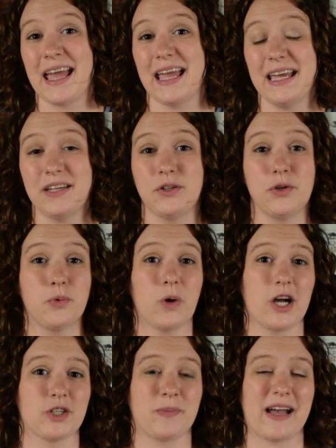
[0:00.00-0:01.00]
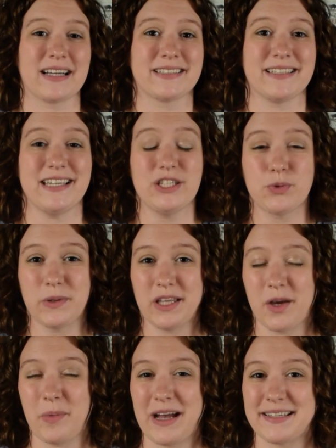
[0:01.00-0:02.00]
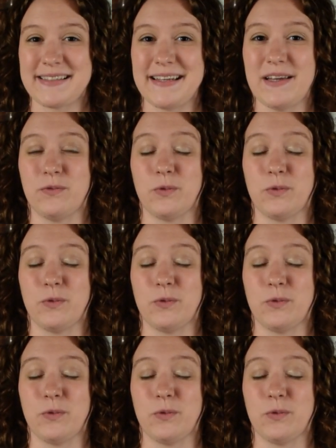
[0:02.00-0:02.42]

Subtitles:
and new washbacks, each with a capacity of